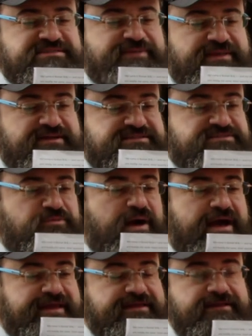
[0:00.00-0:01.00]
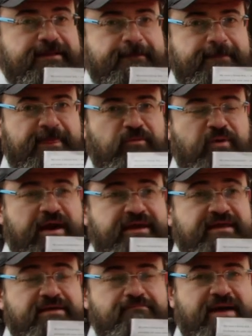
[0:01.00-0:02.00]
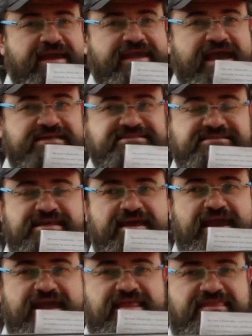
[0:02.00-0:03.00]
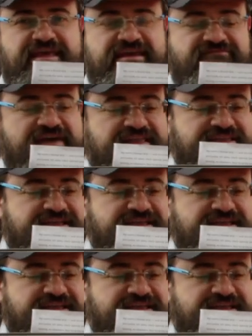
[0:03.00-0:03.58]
Matters. Why? Why? My guess, and I think a valid